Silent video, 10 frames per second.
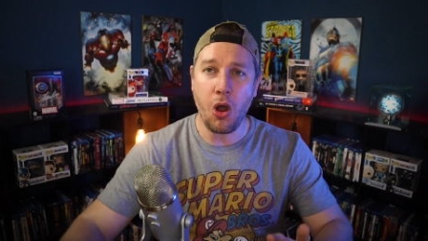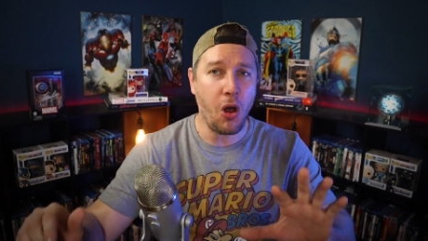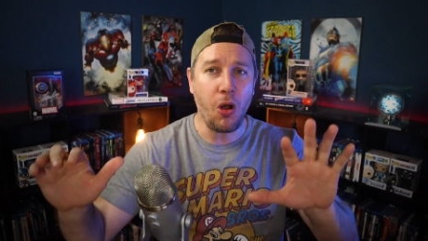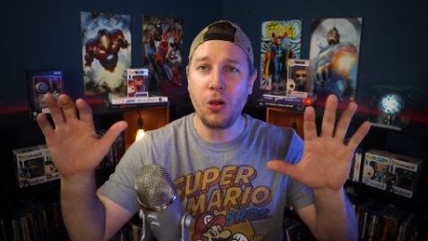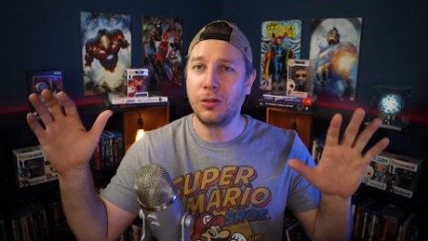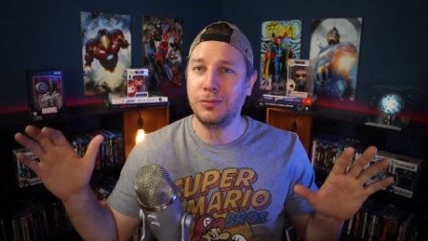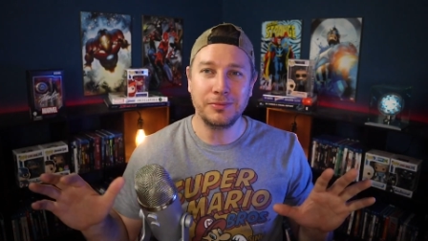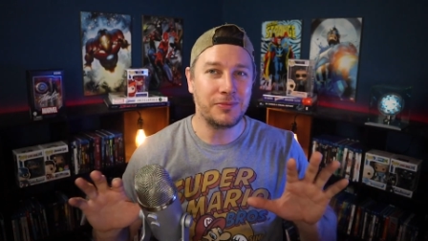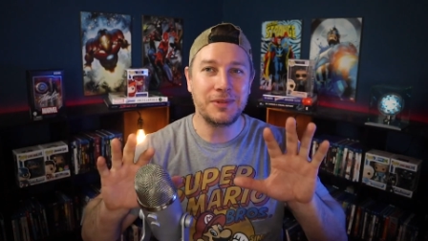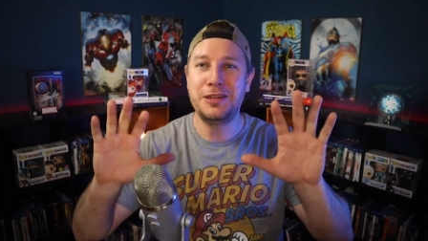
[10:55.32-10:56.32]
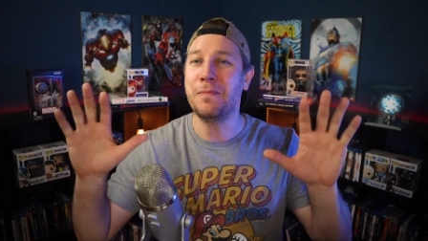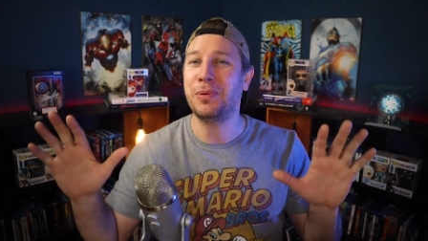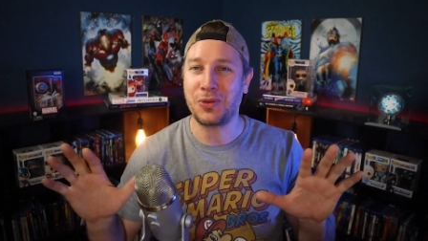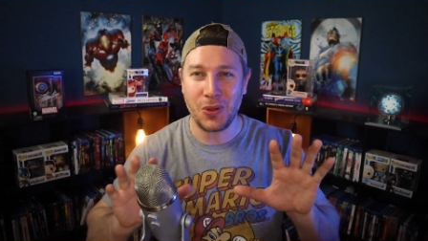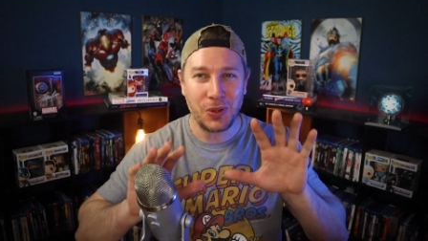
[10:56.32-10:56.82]
all
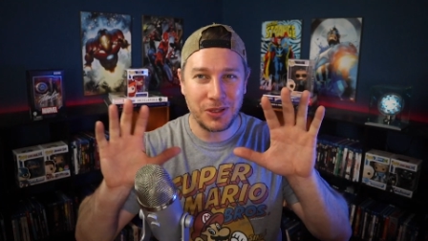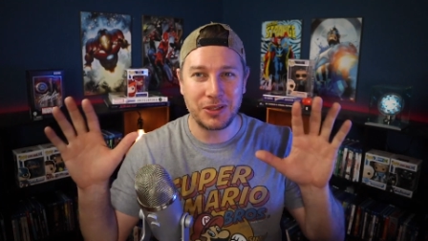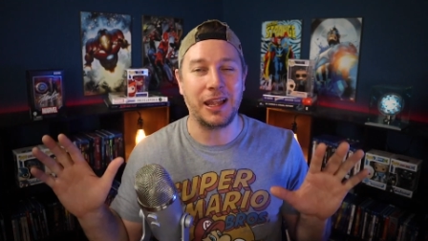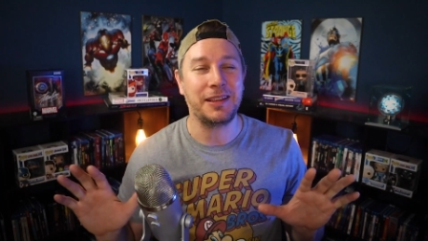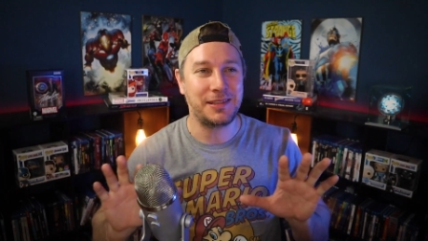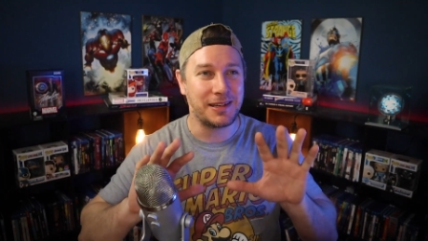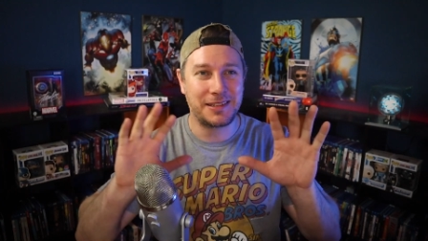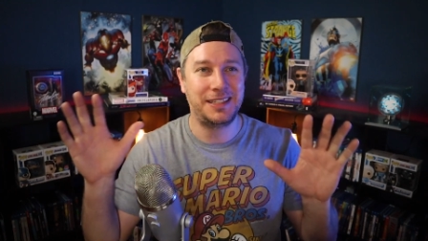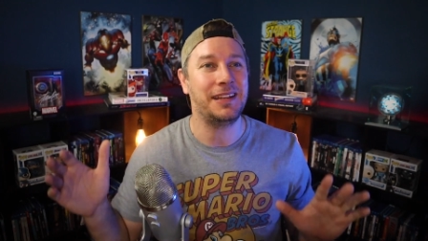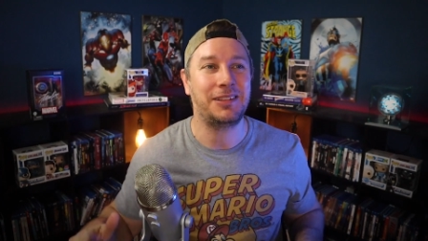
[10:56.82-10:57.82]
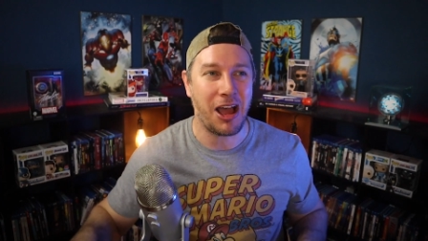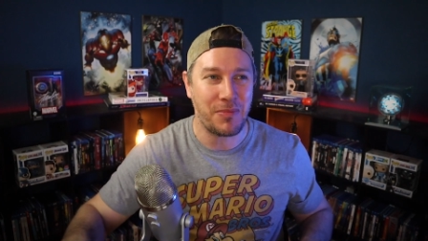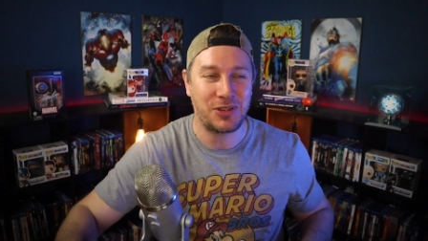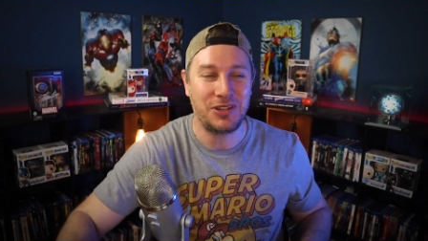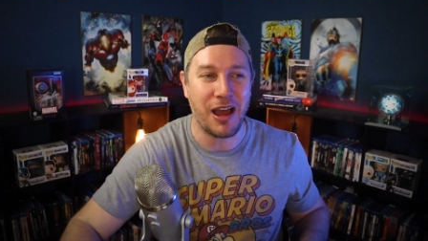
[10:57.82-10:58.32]
typical, like I said,
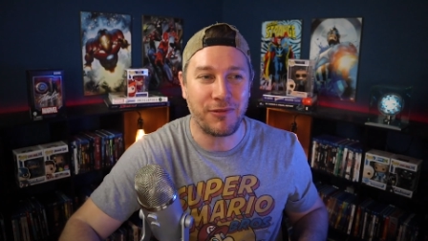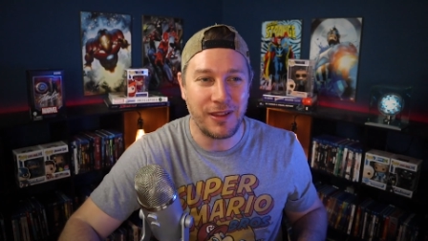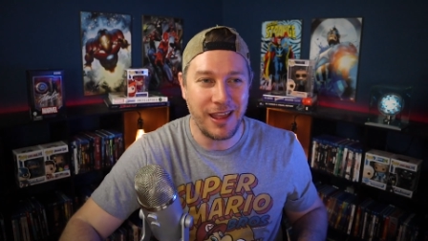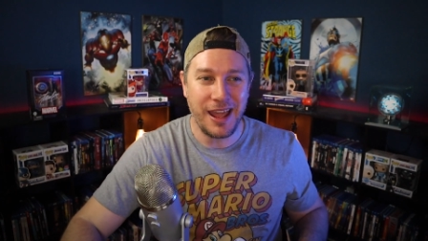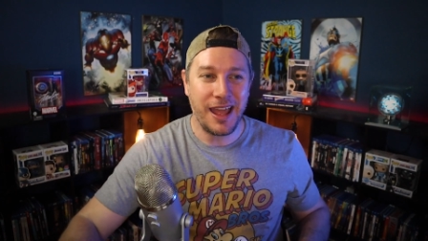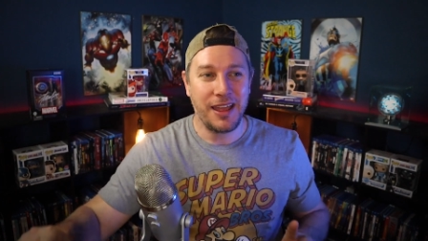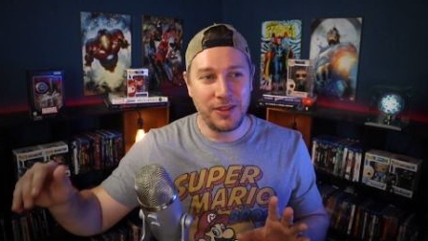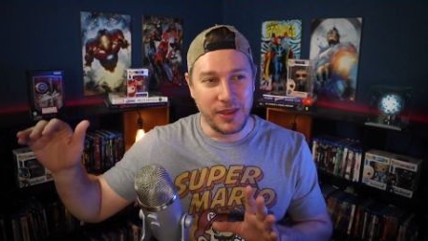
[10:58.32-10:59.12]
sitcom stuff.